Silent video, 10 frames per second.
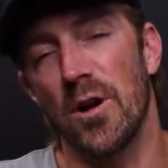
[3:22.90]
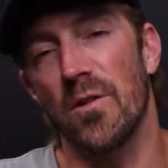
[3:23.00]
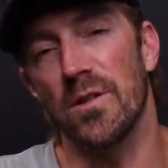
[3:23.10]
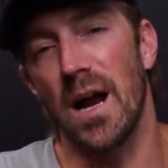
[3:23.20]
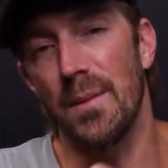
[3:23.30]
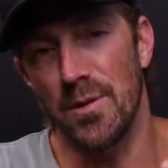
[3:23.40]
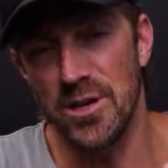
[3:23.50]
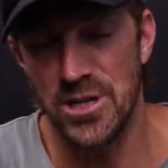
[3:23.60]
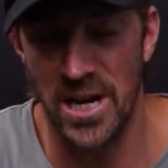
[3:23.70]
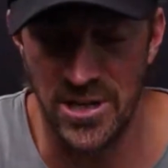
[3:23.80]
and over. I
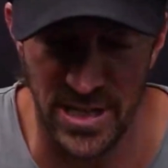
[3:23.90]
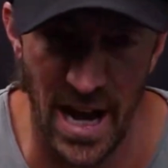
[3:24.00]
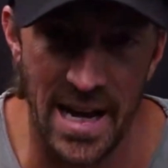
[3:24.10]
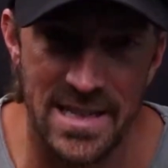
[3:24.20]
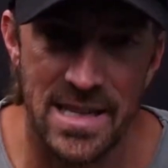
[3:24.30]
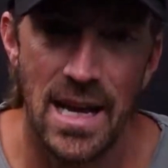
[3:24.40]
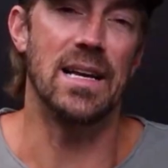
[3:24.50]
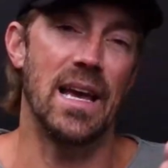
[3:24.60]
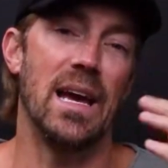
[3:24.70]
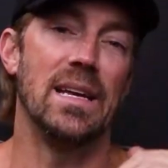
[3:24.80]
appreciate you guys.
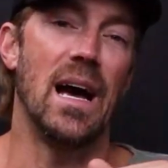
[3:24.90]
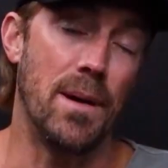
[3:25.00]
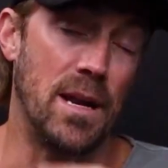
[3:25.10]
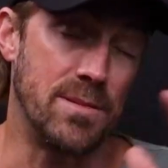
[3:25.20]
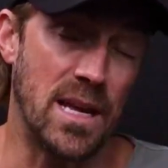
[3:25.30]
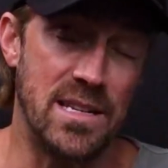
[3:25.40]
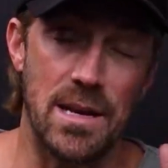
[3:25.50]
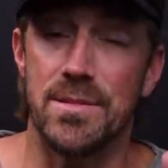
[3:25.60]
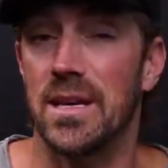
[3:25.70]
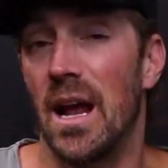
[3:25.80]
Again, my name is Kenny
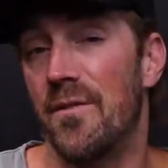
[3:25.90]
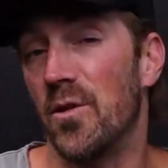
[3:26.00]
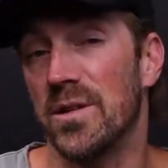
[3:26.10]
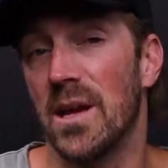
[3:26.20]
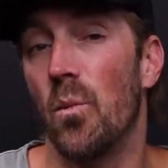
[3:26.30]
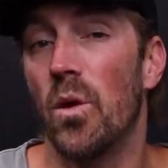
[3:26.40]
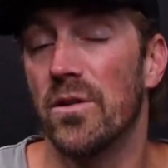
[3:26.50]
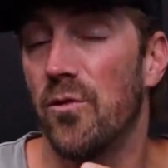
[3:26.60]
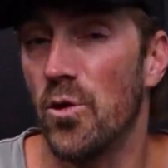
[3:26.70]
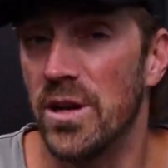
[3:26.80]
Simpson. I focus on 1
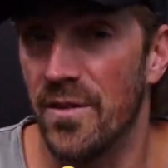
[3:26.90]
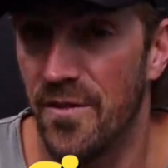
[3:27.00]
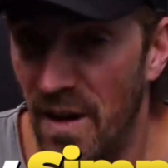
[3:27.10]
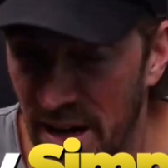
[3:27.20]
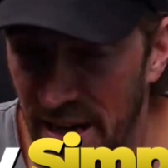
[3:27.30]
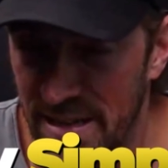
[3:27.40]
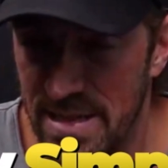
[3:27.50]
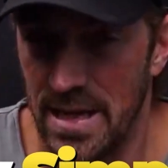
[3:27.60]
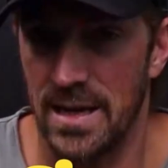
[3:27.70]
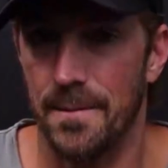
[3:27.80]
to 4 unit
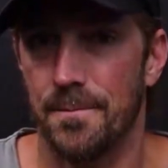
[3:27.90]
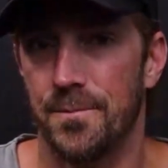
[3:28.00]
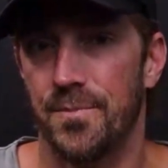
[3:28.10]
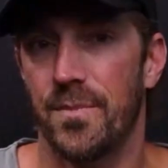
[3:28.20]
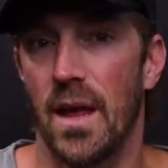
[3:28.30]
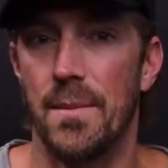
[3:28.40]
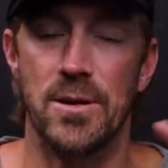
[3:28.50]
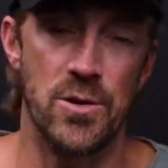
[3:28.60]
financing. I've been